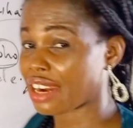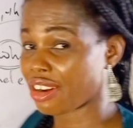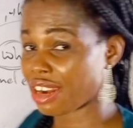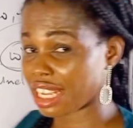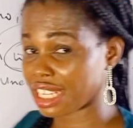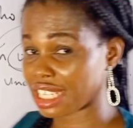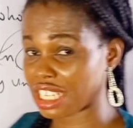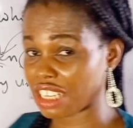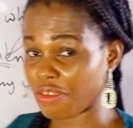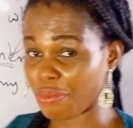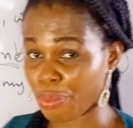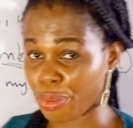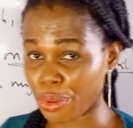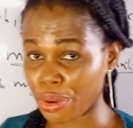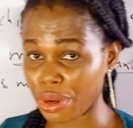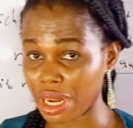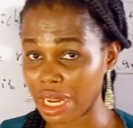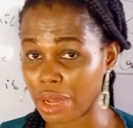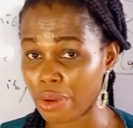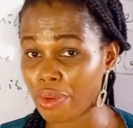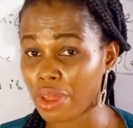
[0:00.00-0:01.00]
a relative
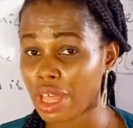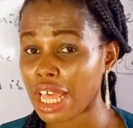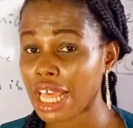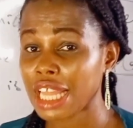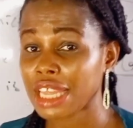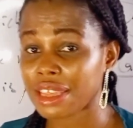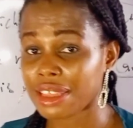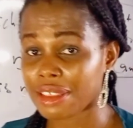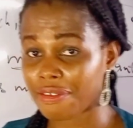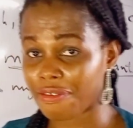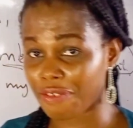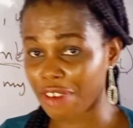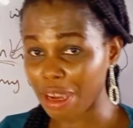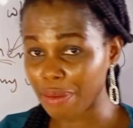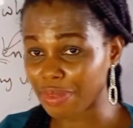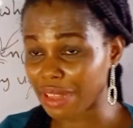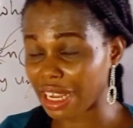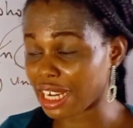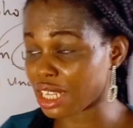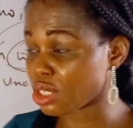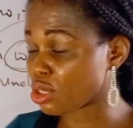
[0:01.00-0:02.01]
pronoun, the
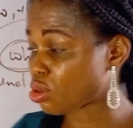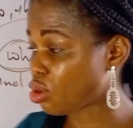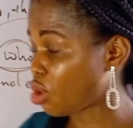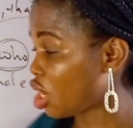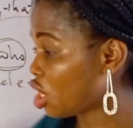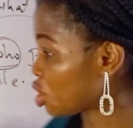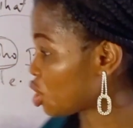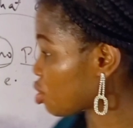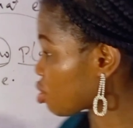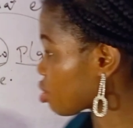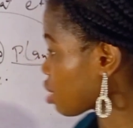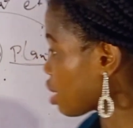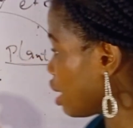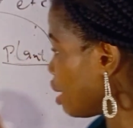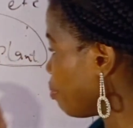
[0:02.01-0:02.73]
verb that is going to